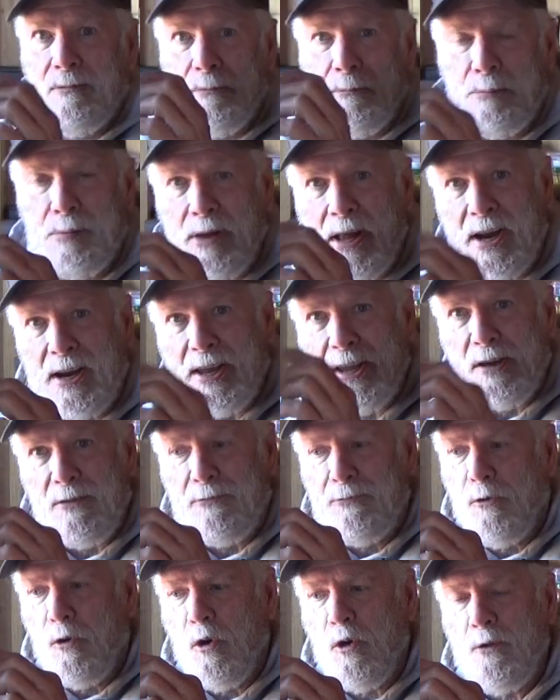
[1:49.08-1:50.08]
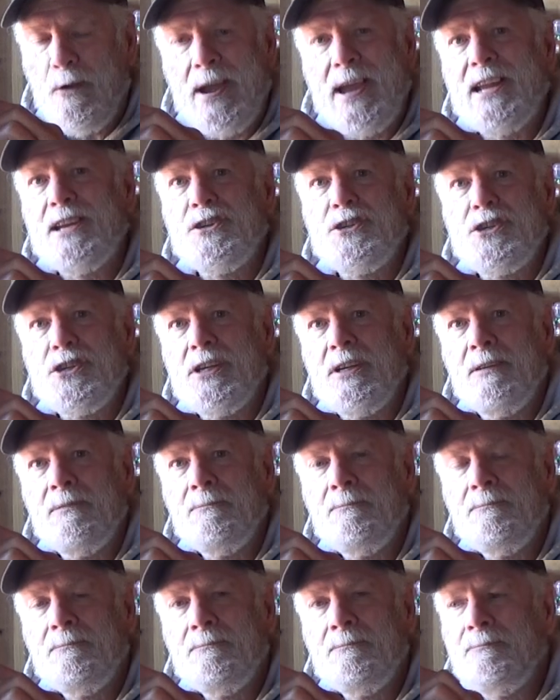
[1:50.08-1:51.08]
plenty of 4-inch
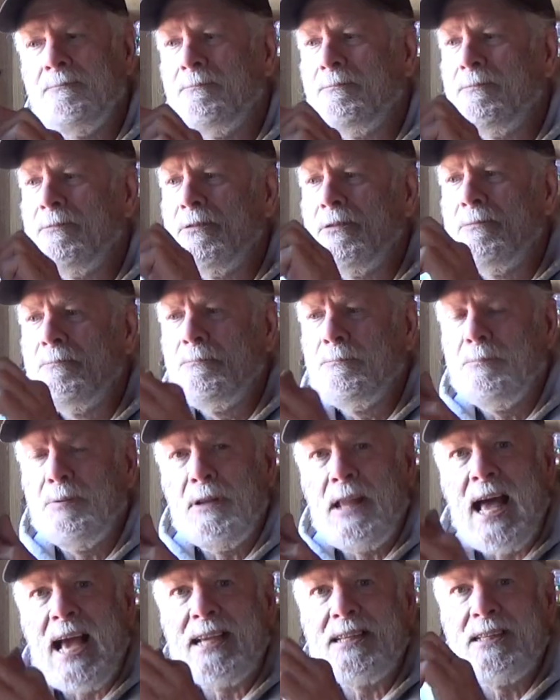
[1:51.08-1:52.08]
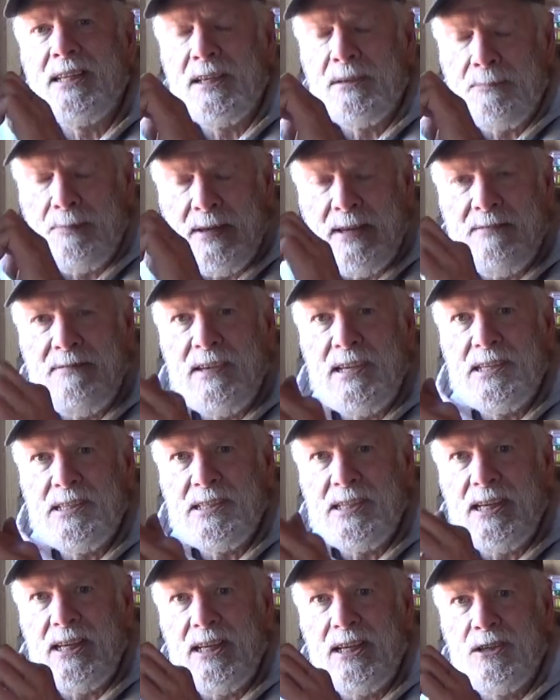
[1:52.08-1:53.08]
plastic
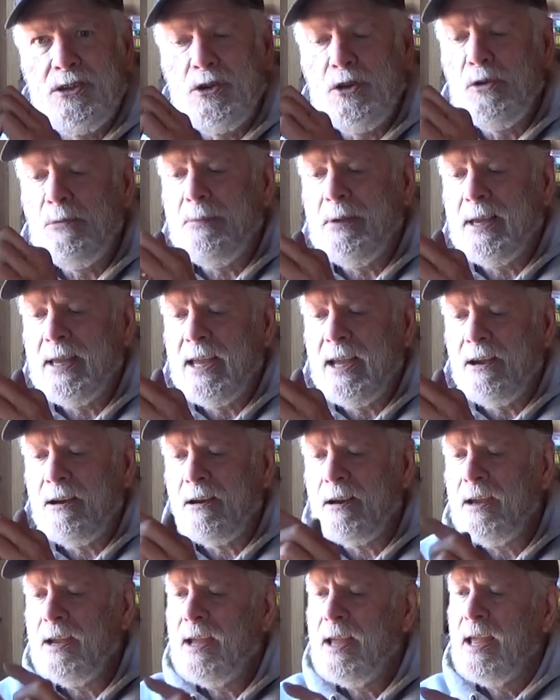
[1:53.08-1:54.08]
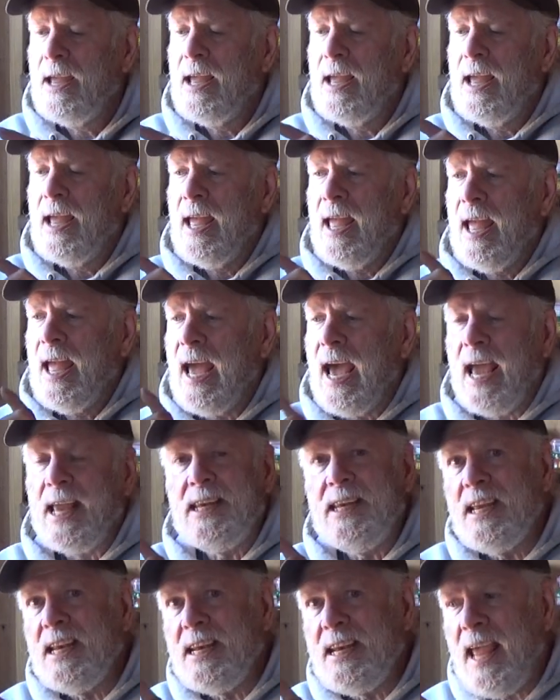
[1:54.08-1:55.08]
PVC tubing here. I
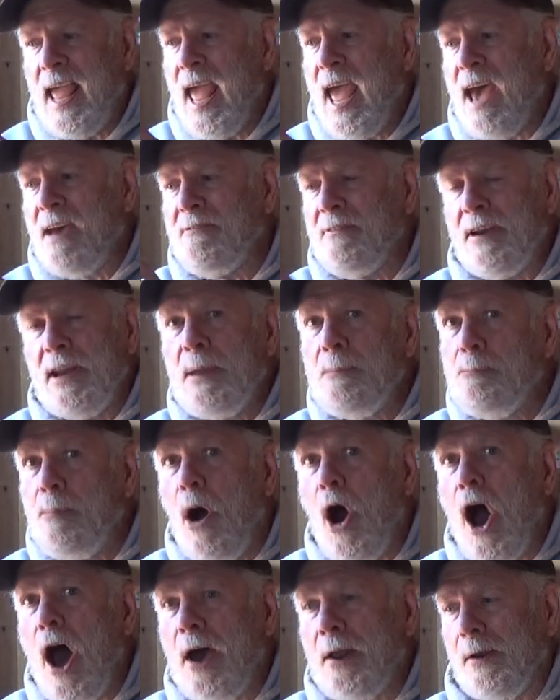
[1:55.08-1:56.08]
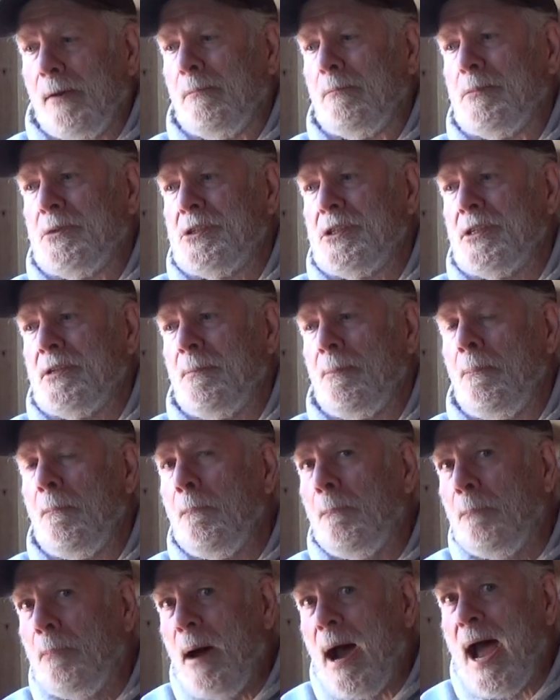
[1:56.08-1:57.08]
didn't have any bottoms,
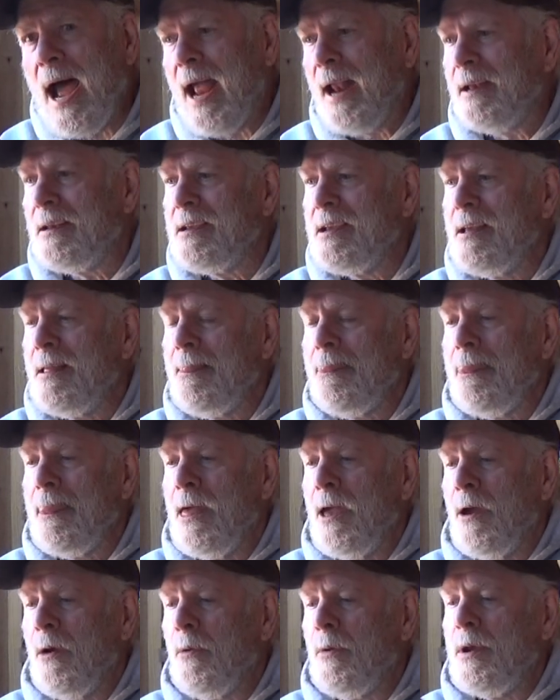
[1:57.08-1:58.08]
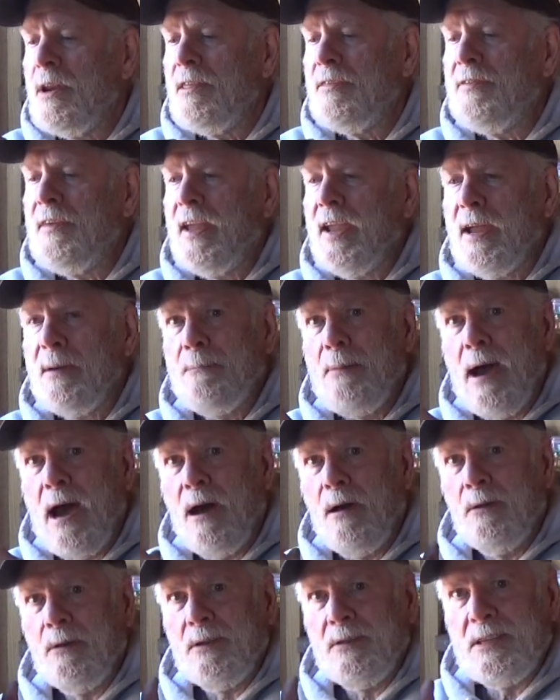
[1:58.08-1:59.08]
but when you think
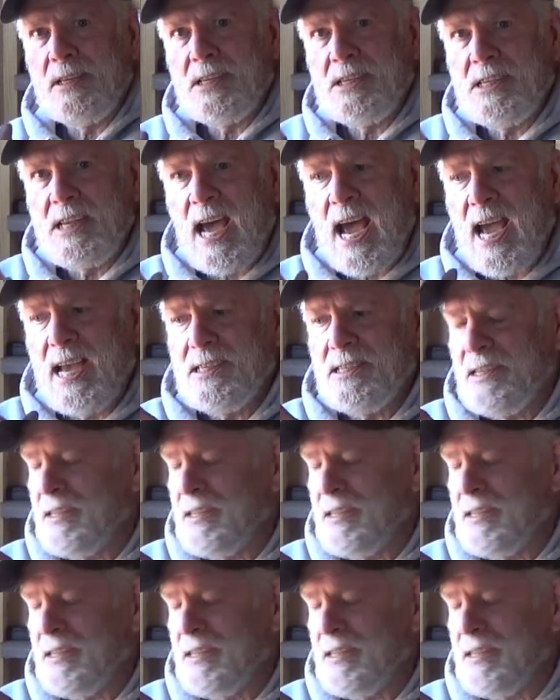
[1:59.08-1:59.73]
about the size